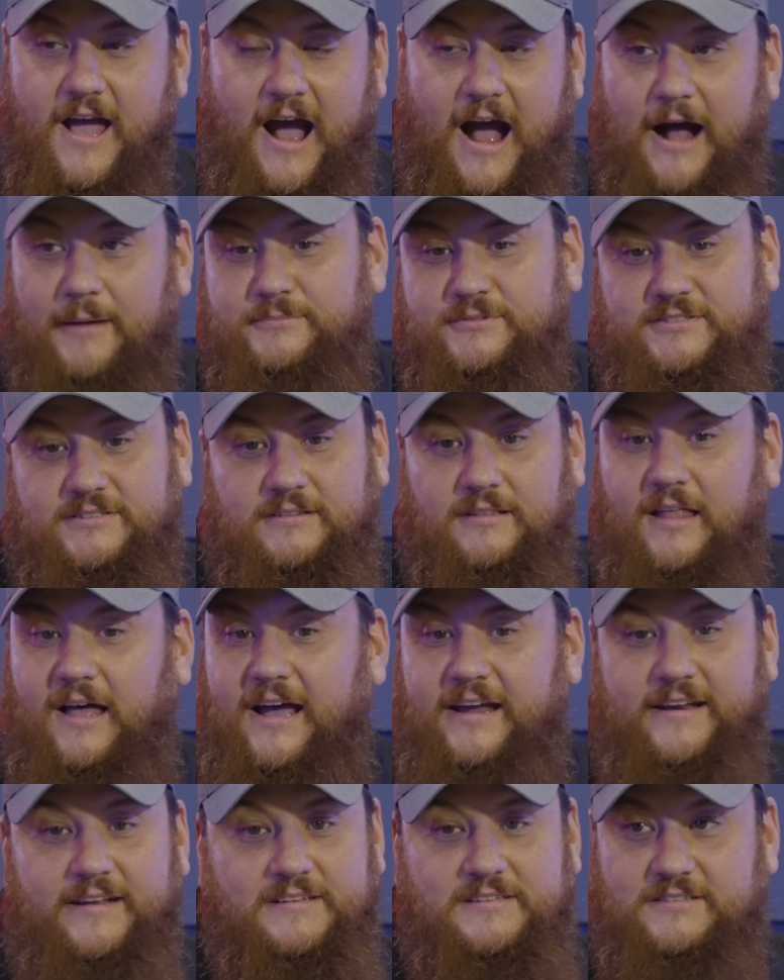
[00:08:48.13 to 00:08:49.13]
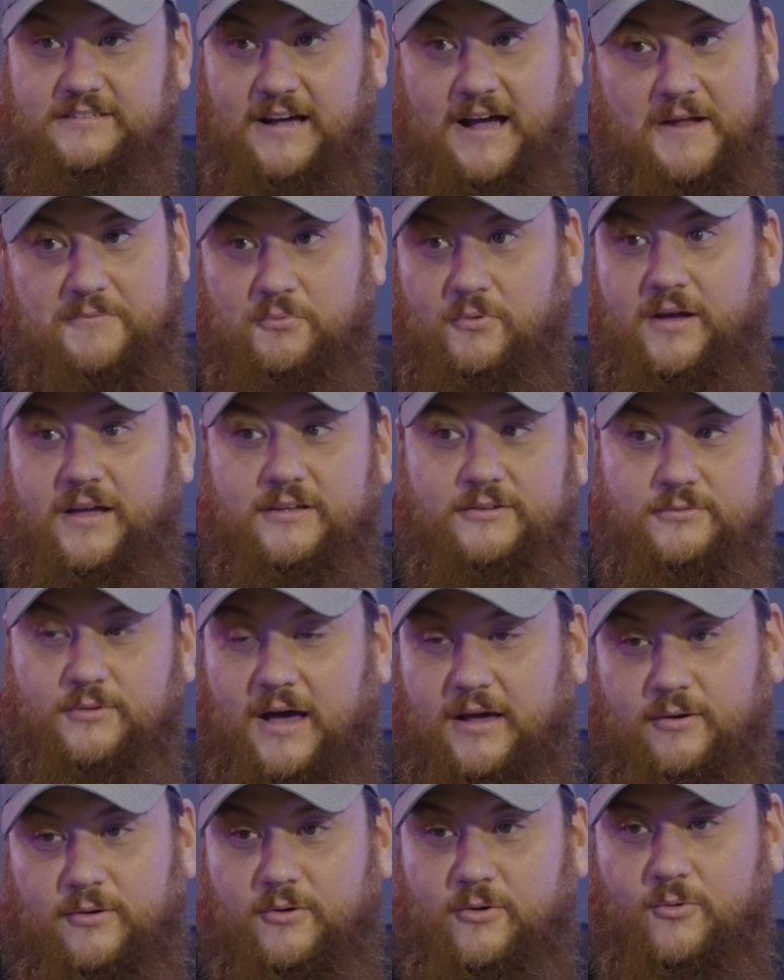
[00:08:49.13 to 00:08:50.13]
I'm sliding sideways.
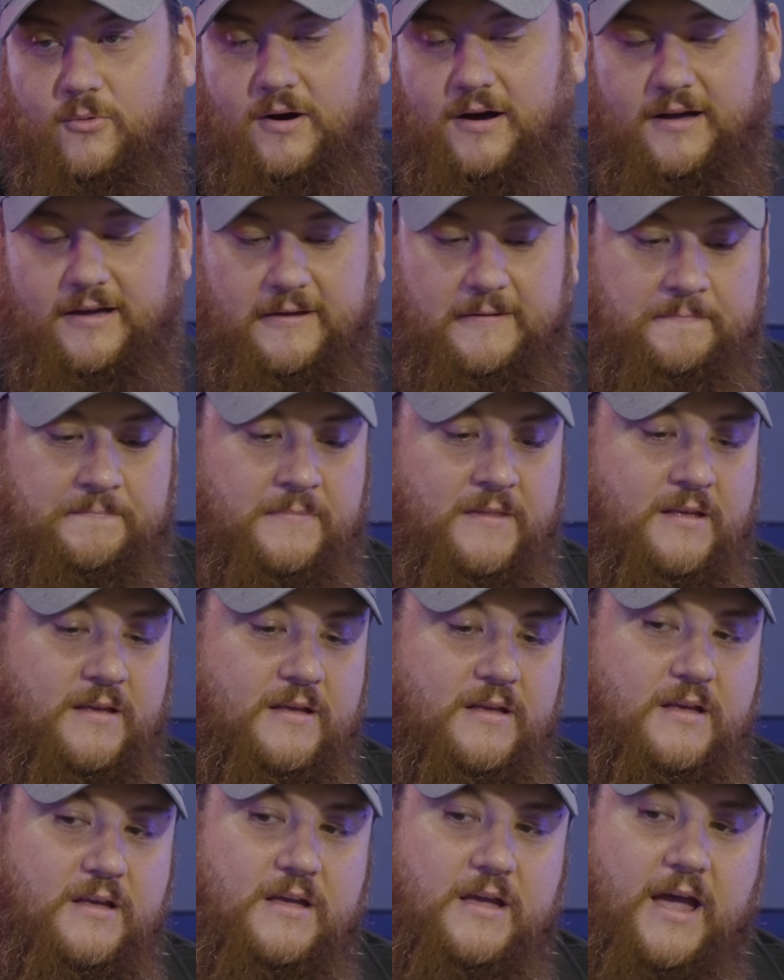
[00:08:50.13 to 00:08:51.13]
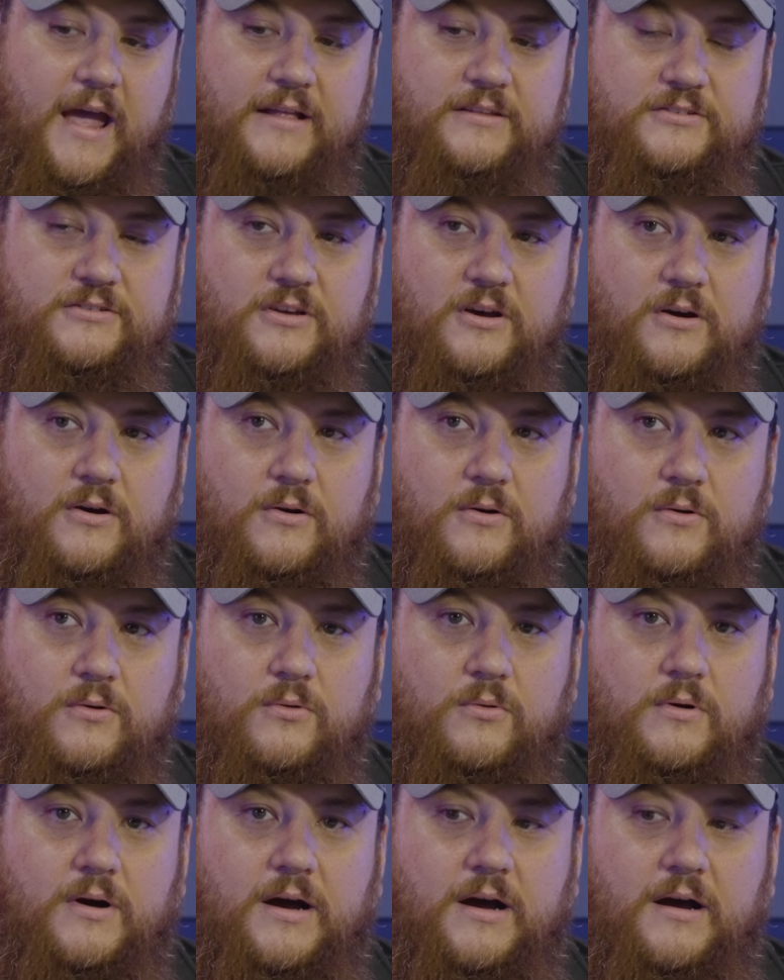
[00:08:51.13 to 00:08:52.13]
I don't know why. Yeah. And
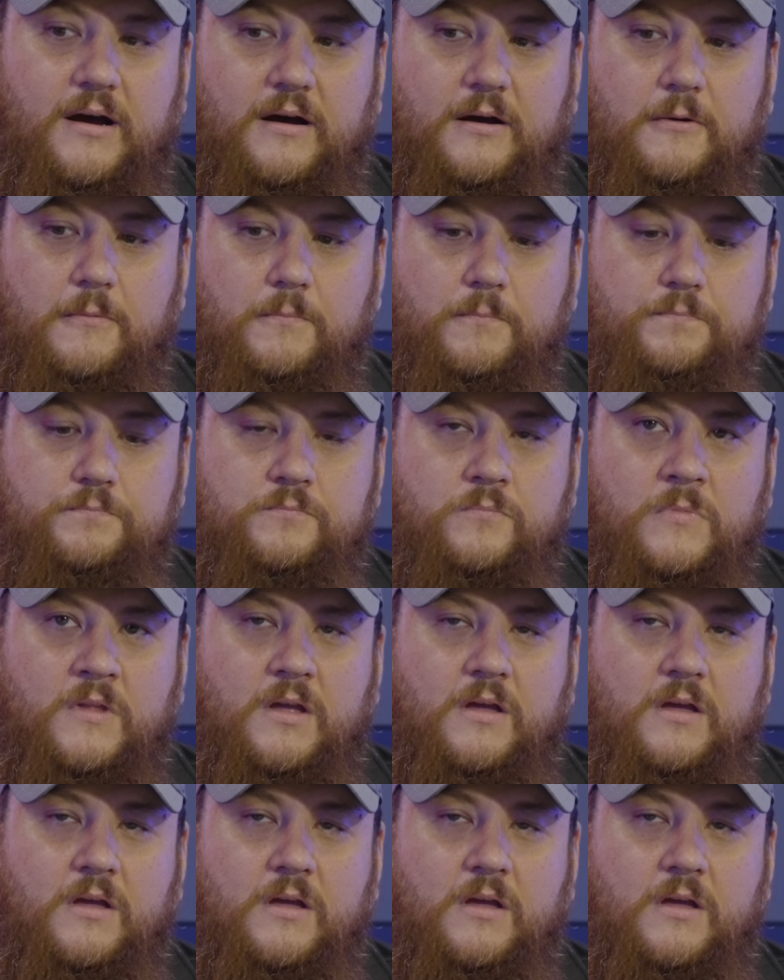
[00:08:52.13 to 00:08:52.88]
so